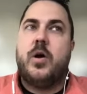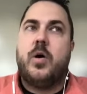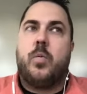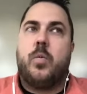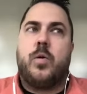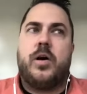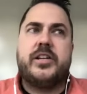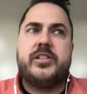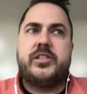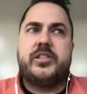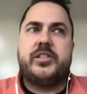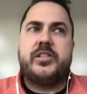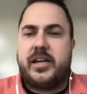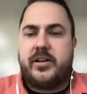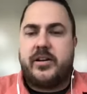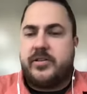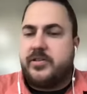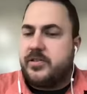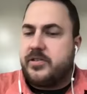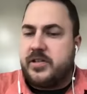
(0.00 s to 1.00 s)
Where did you get
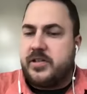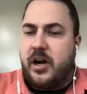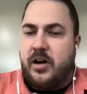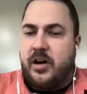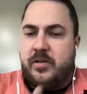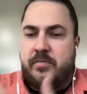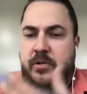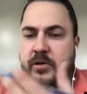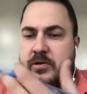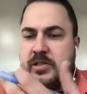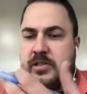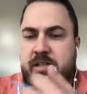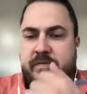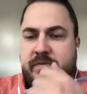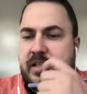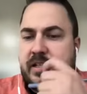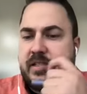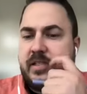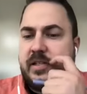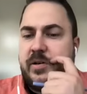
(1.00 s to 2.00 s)
your start? Most of
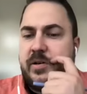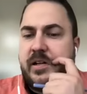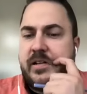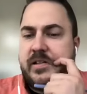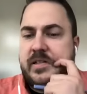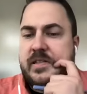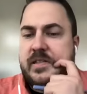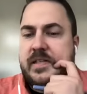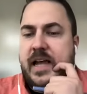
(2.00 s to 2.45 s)
these students